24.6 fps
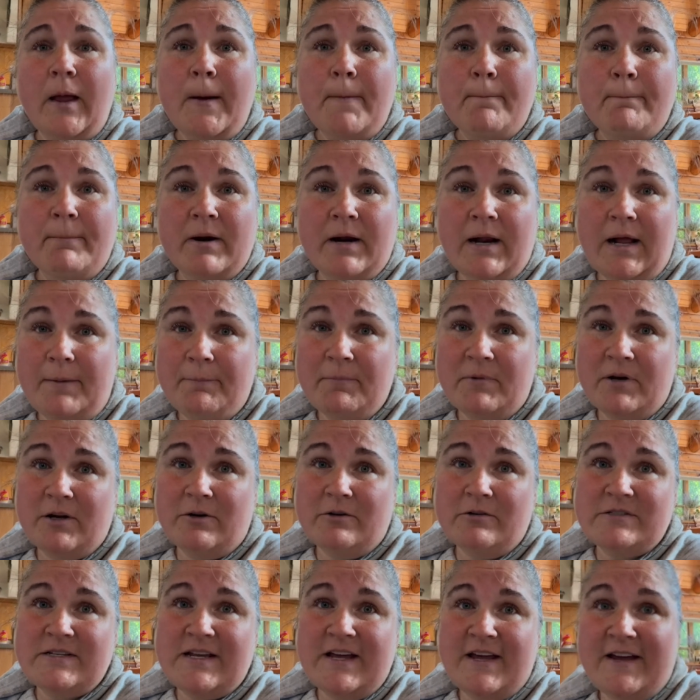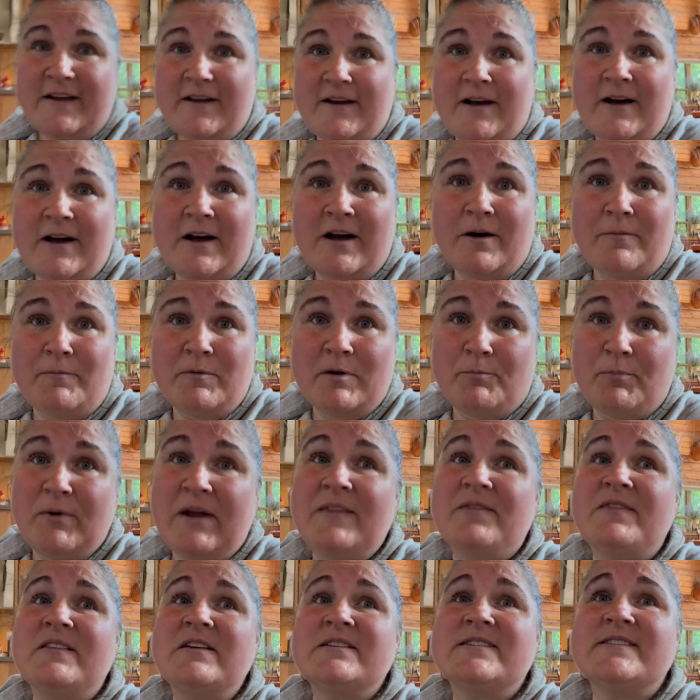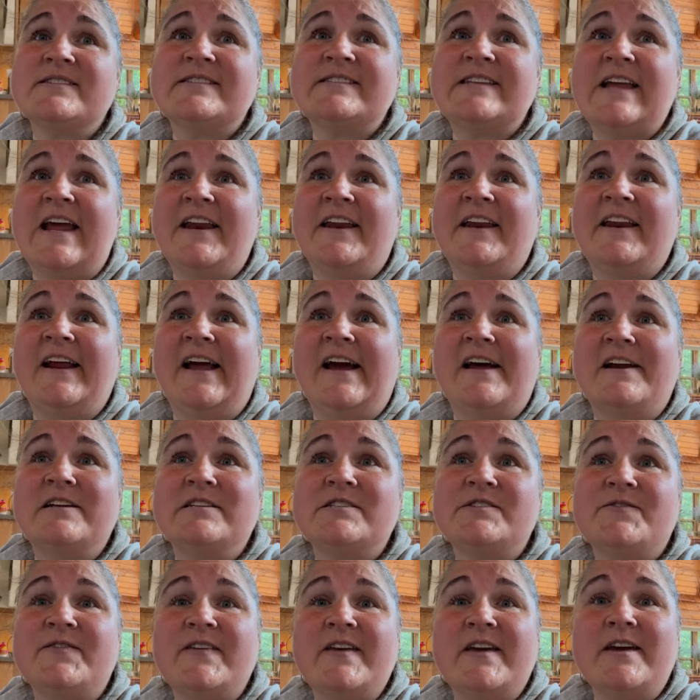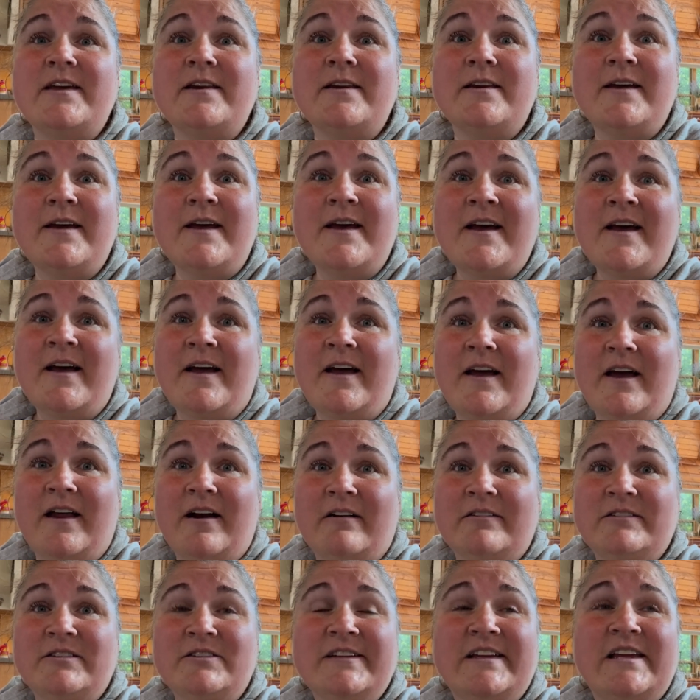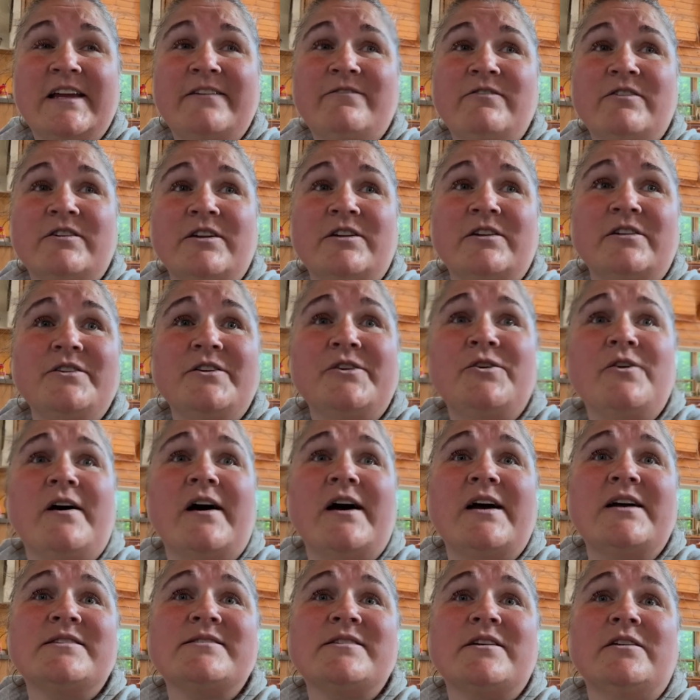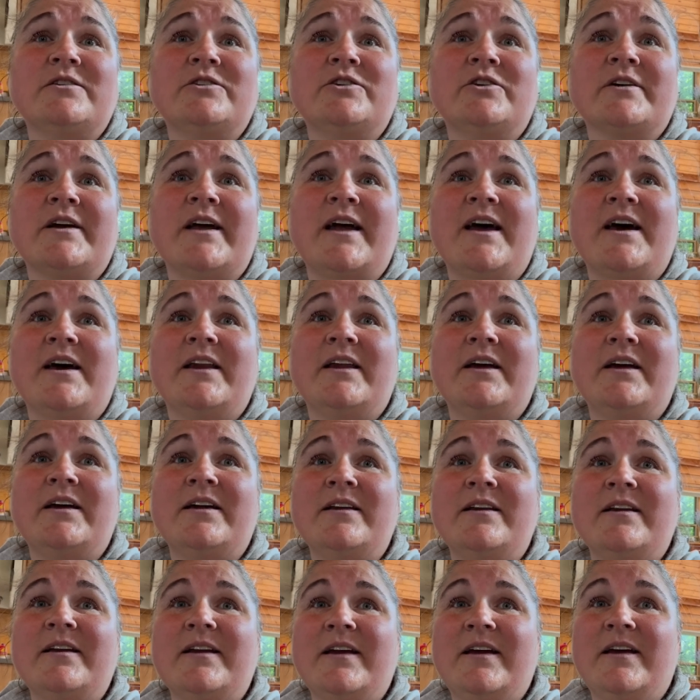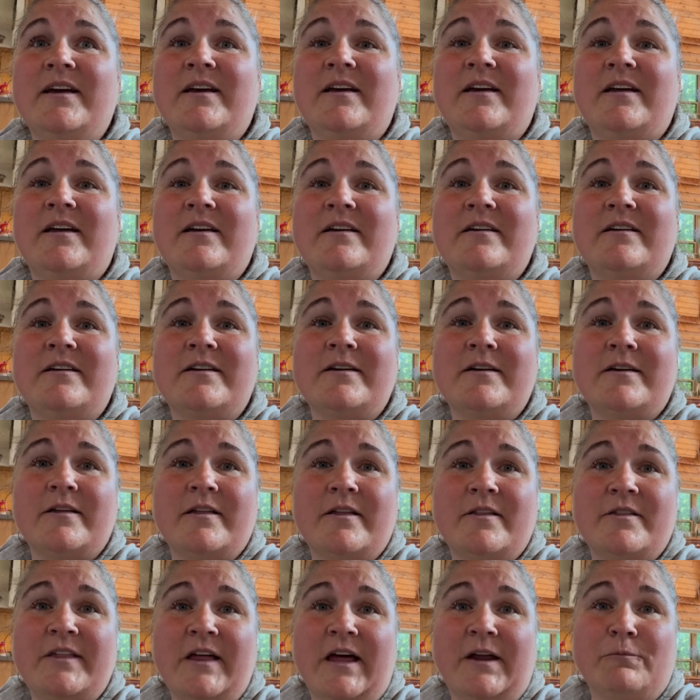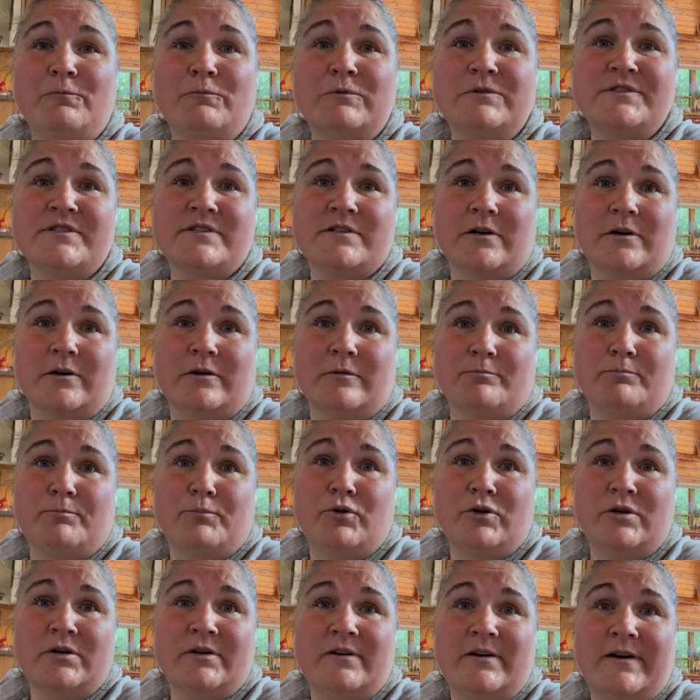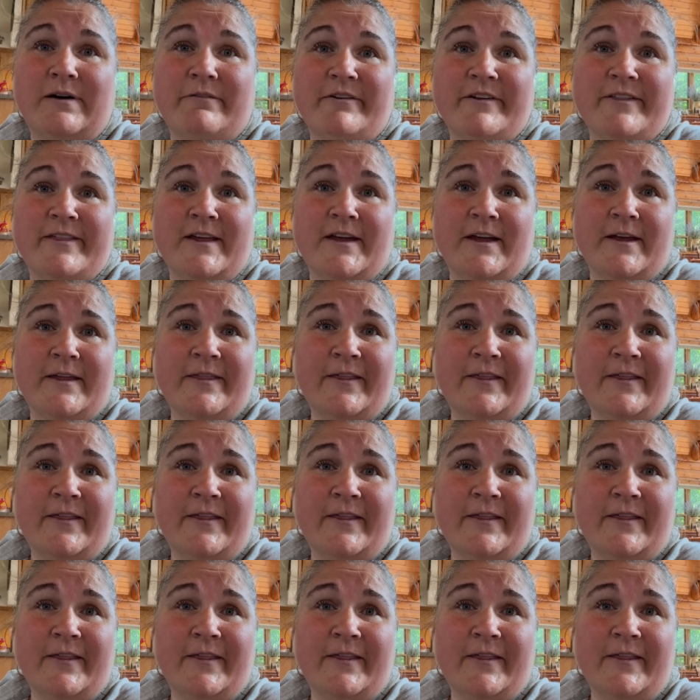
But I'm going to go take, I'm going to get this standing on its feet and I'll give it a, you guys a look at it and then we'll start putting everything in